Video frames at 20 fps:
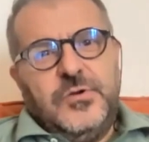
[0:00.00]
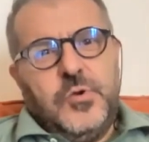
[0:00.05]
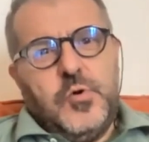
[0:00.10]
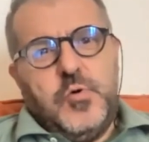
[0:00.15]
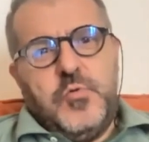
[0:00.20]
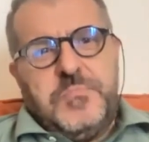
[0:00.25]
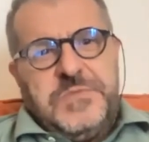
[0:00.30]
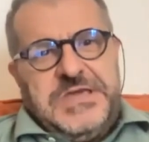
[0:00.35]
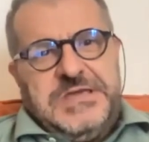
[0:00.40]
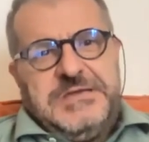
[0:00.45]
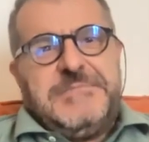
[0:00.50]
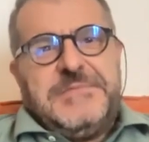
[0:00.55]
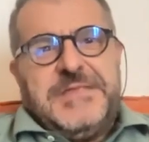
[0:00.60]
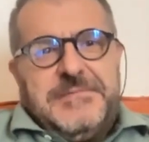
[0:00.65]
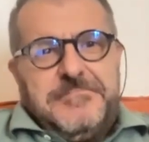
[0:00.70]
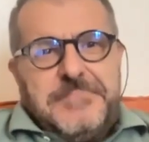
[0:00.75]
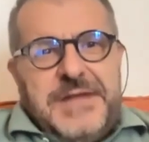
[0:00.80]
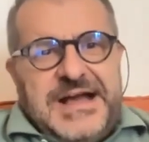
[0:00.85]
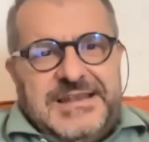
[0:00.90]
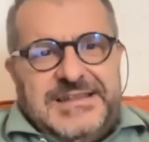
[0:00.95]
Lumi.
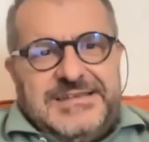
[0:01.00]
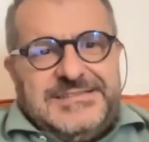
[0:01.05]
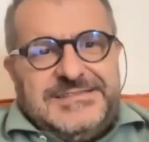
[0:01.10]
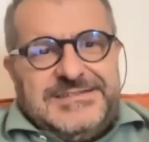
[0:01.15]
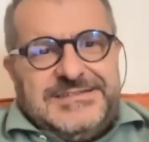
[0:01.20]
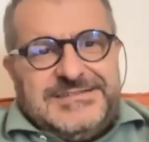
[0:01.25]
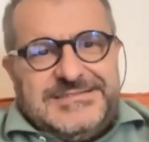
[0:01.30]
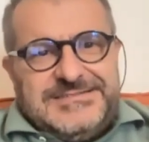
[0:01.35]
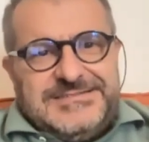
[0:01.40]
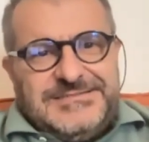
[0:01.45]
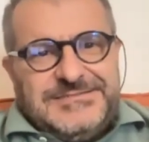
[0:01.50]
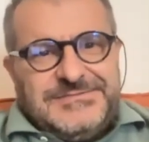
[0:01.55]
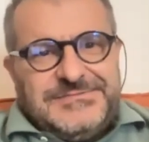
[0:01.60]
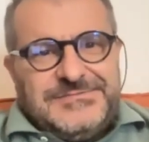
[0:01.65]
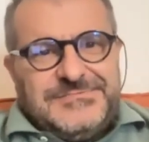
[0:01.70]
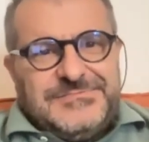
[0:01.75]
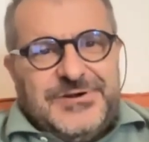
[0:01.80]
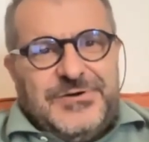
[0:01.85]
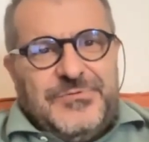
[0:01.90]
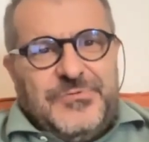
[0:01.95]
But and the,
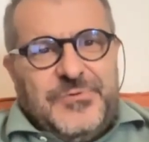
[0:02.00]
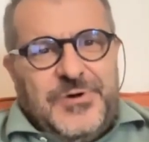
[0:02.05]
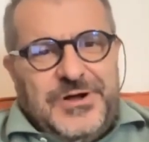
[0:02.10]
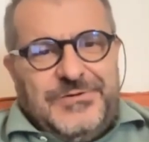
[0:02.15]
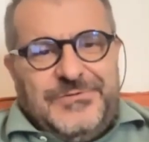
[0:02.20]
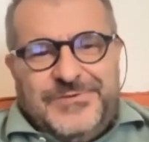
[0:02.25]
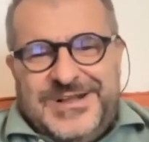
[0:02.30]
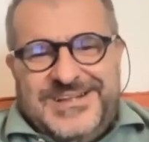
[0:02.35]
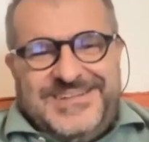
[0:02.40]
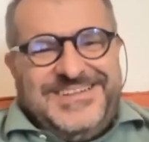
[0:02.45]
what, what